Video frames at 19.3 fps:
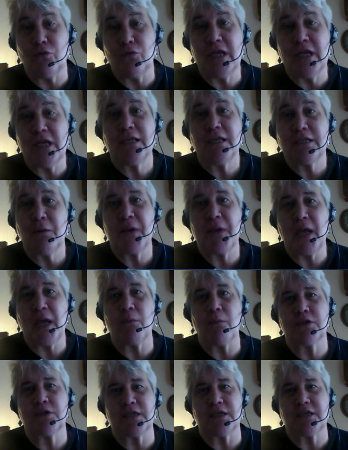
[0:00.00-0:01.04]
need to be
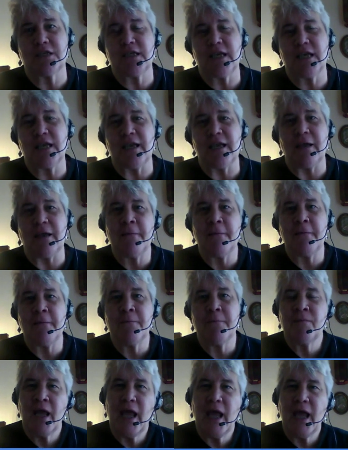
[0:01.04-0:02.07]
able to see.
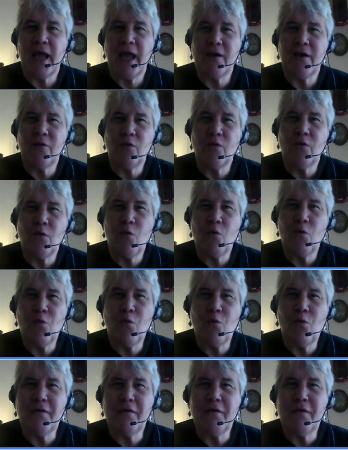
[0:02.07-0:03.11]
And
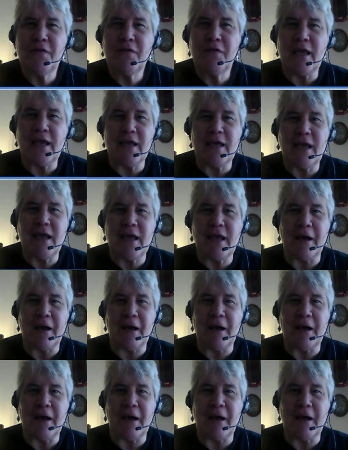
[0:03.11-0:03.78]
one of the